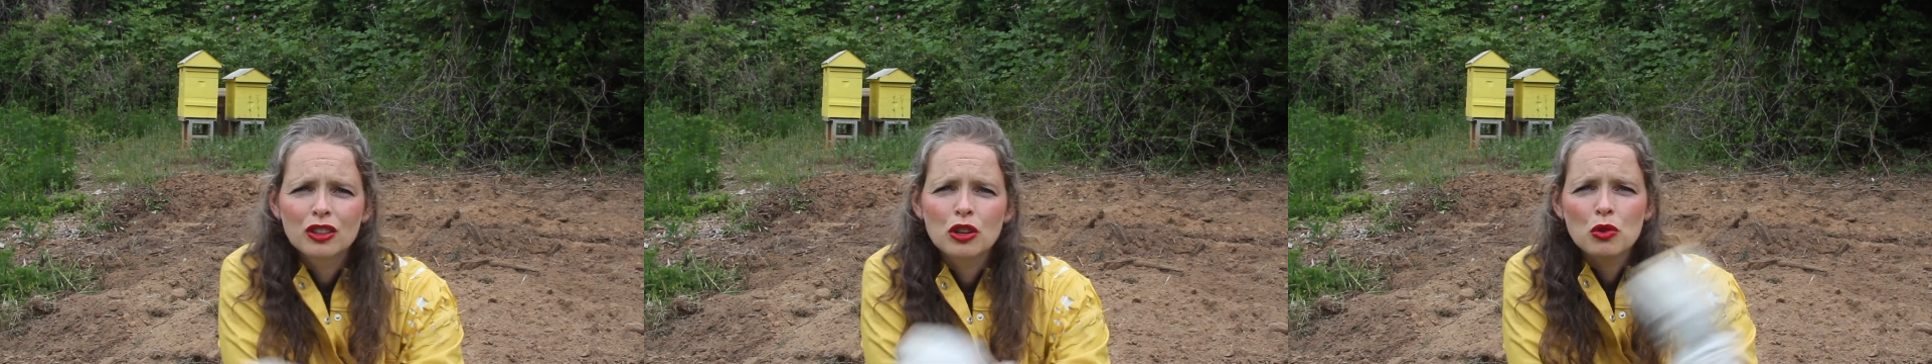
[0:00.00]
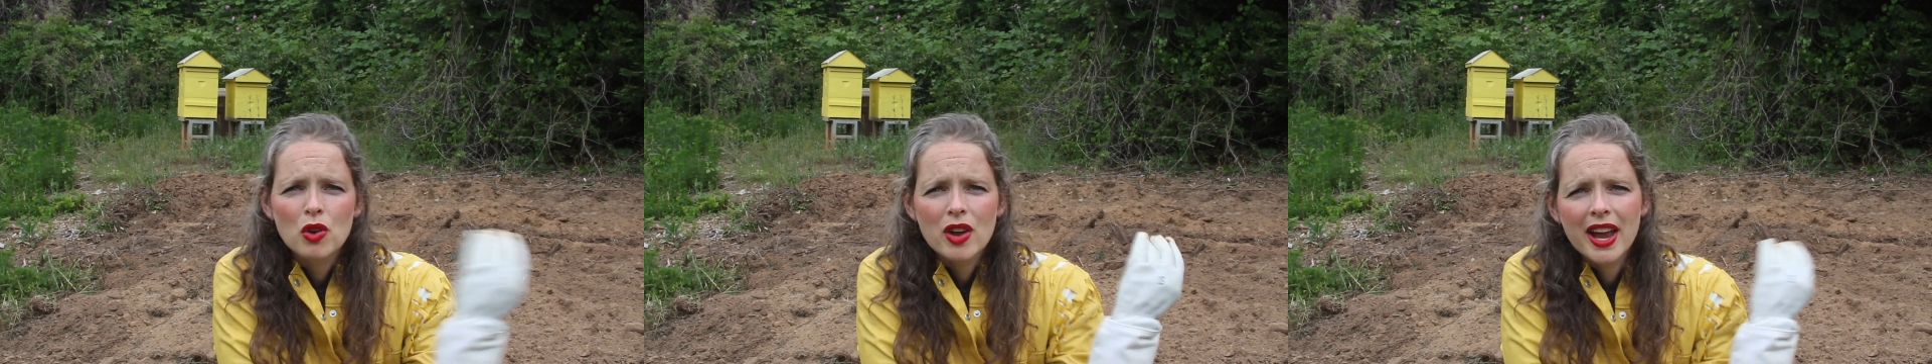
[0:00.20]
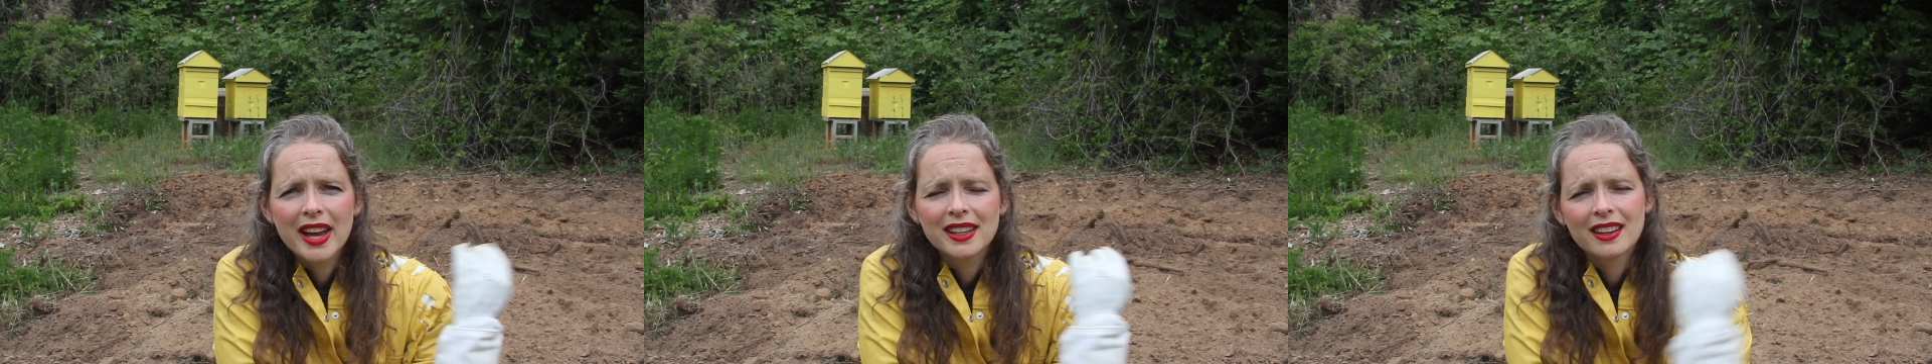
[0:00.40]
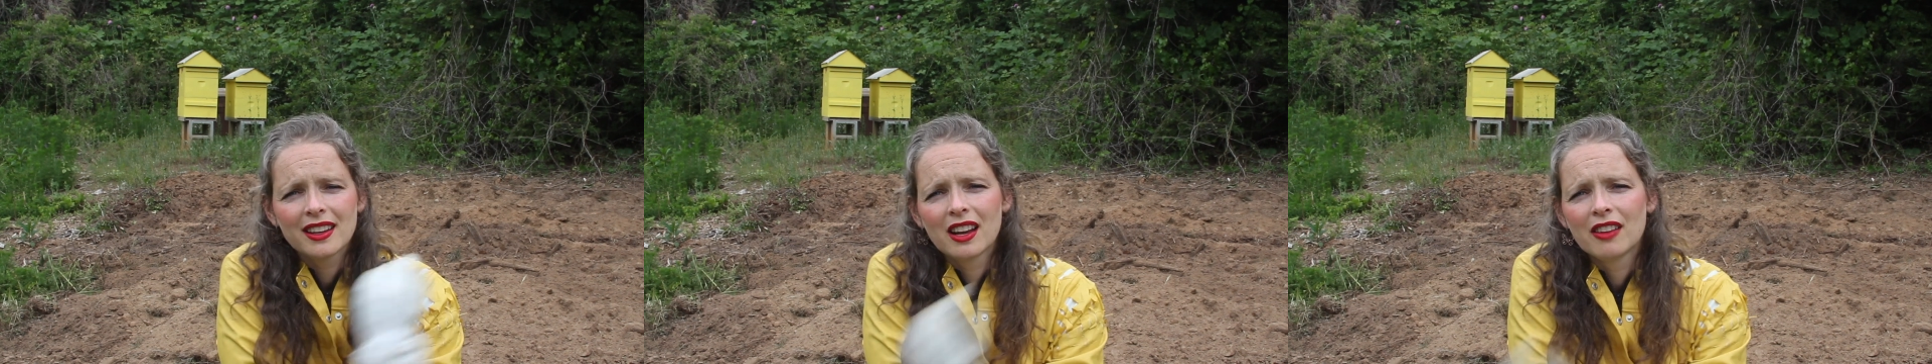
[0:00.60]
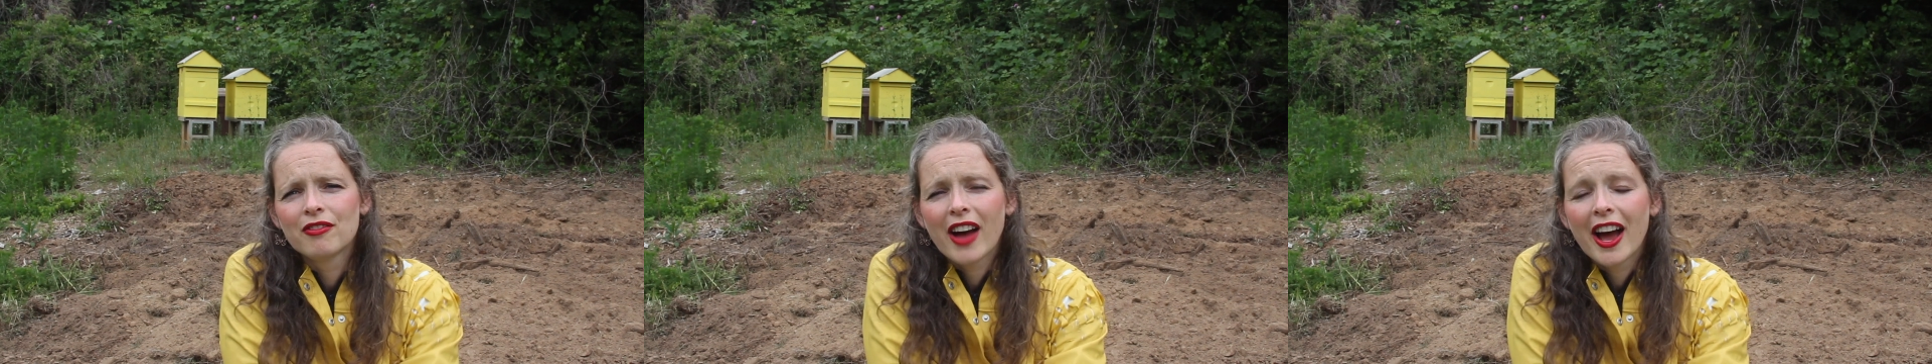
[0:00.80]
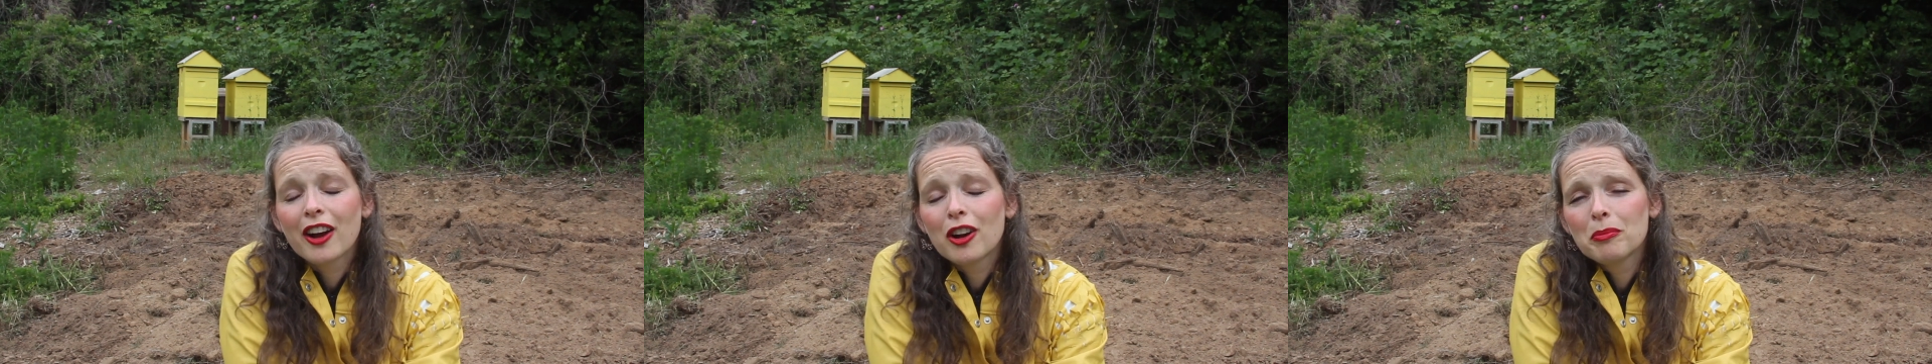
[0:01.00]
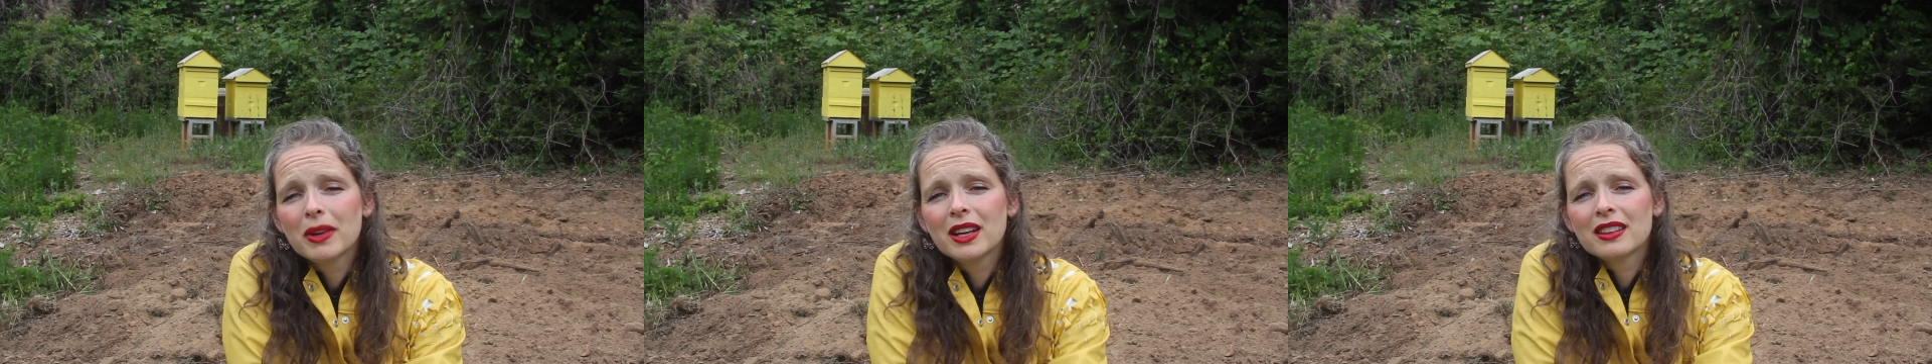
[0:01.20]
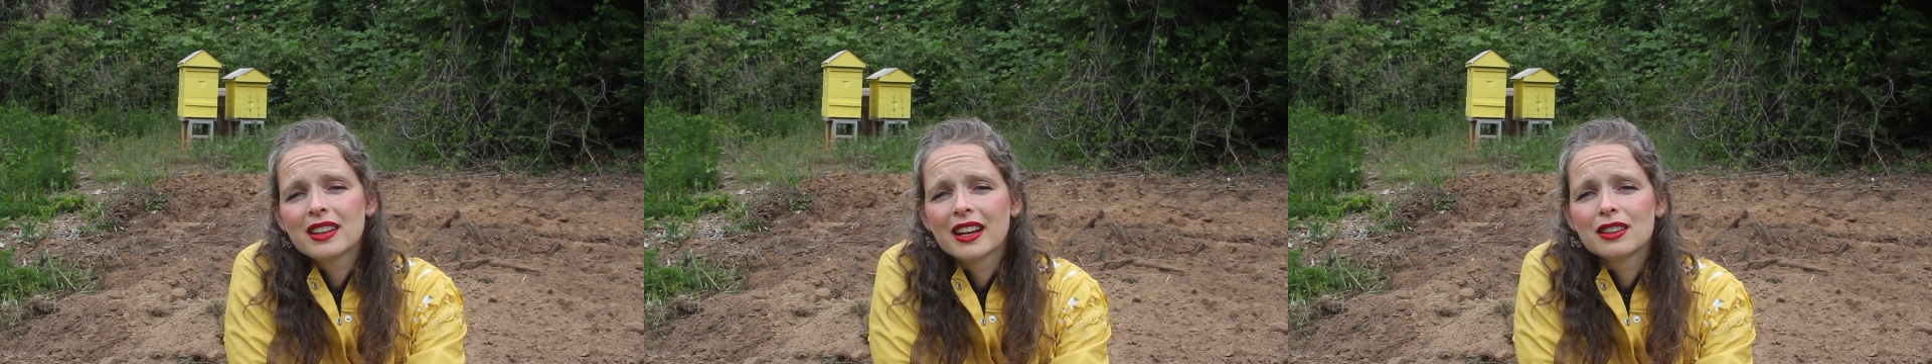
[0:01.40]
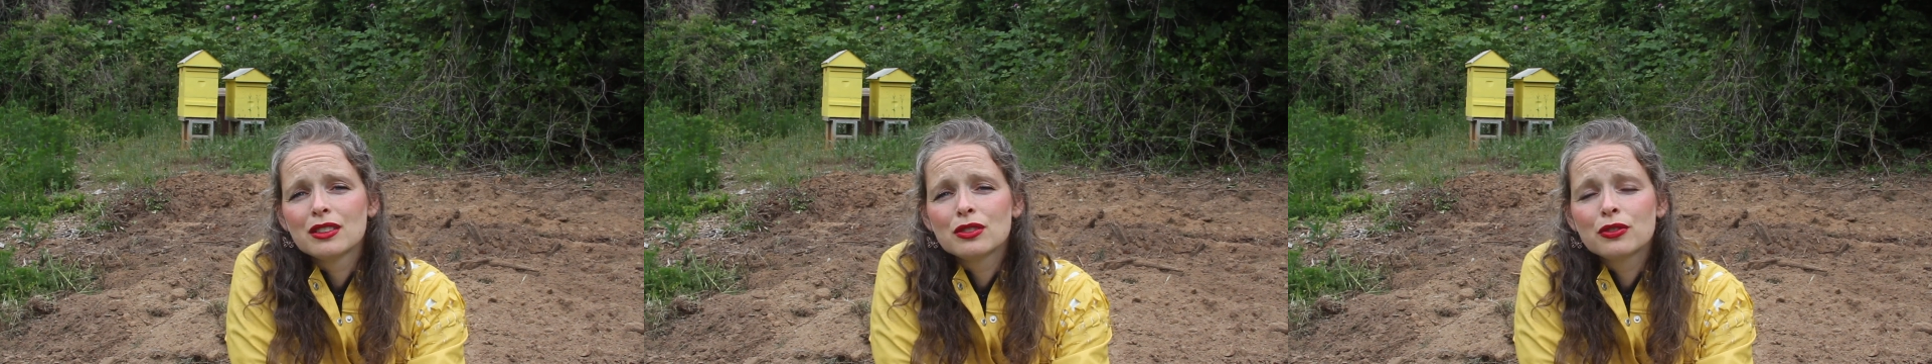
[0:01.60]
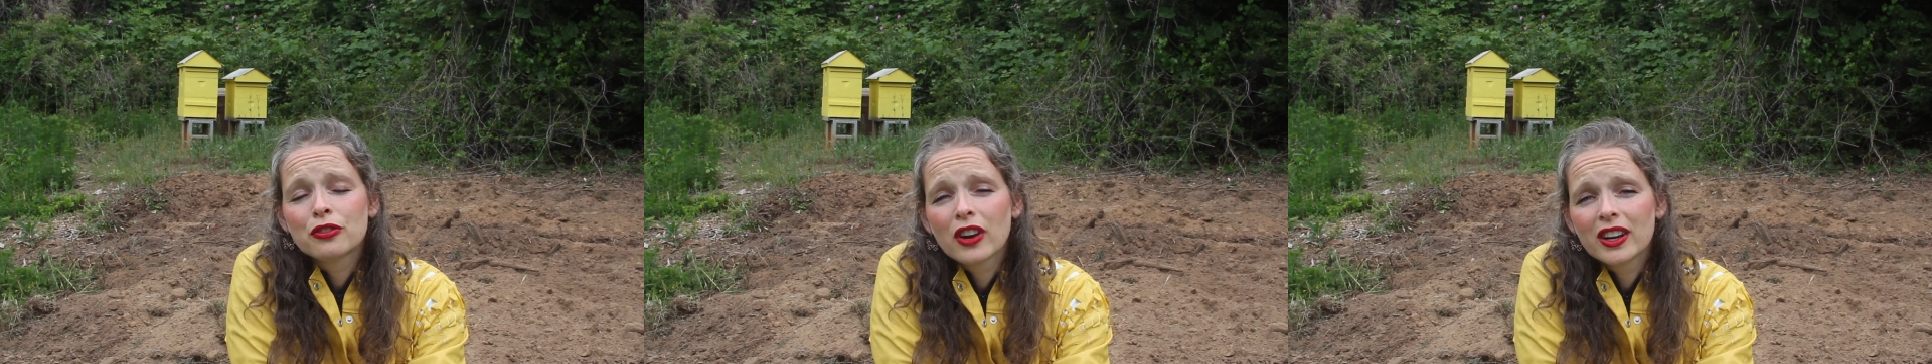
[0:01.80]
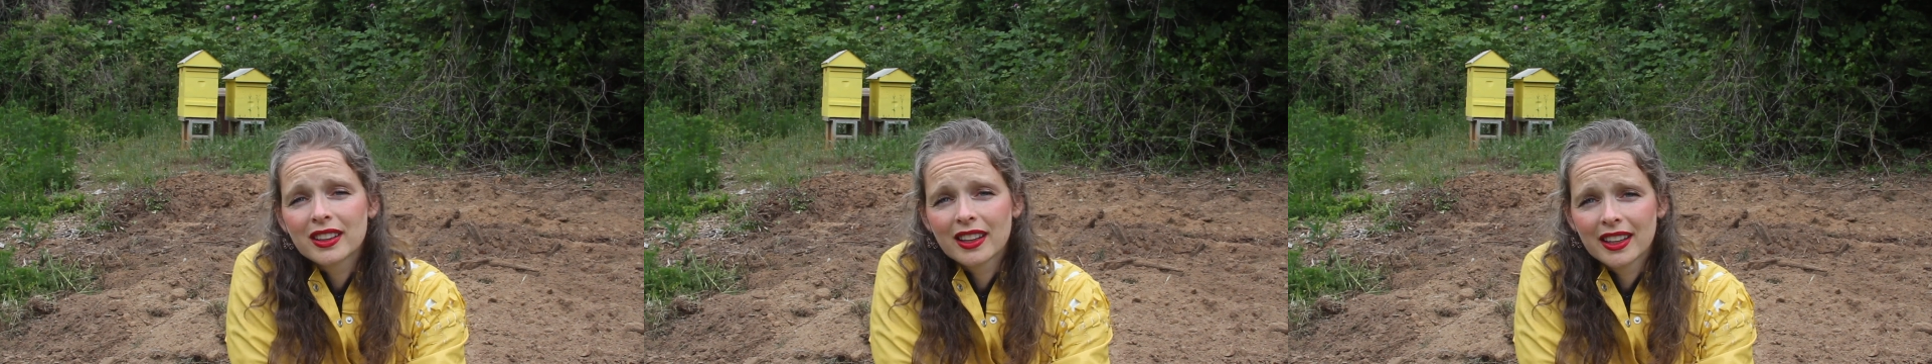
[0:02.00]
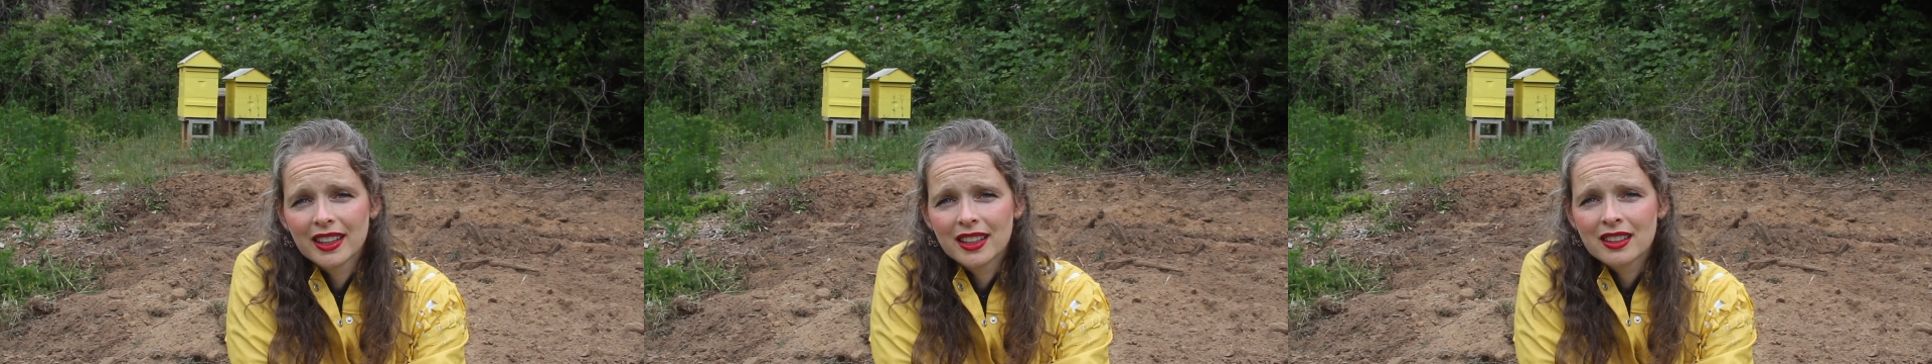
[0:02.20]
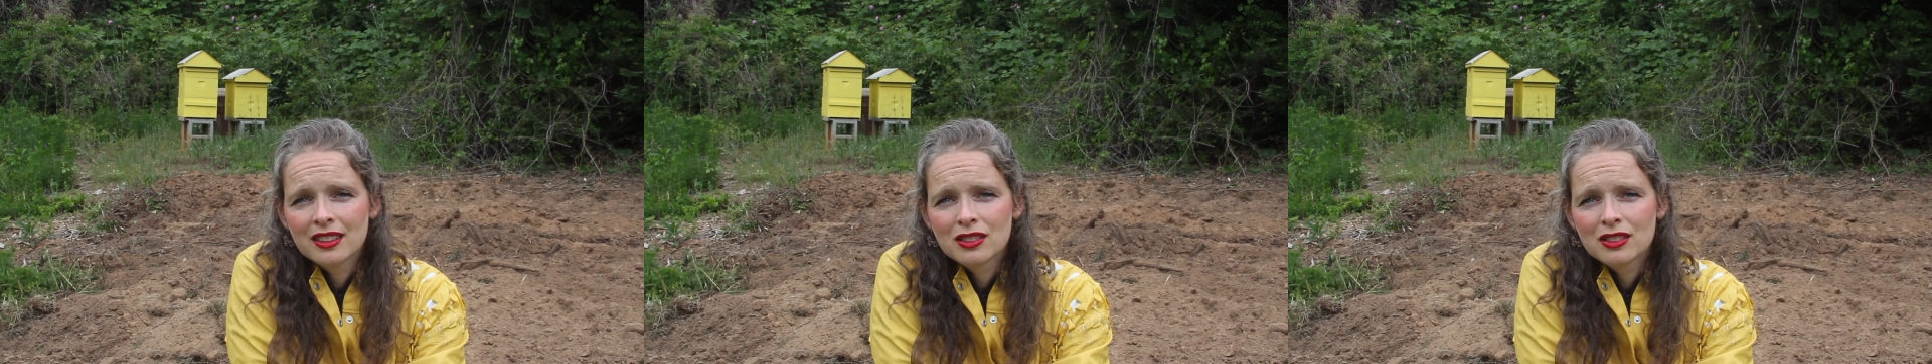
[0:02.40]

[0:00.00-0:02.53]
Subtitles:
create an environment that is friendly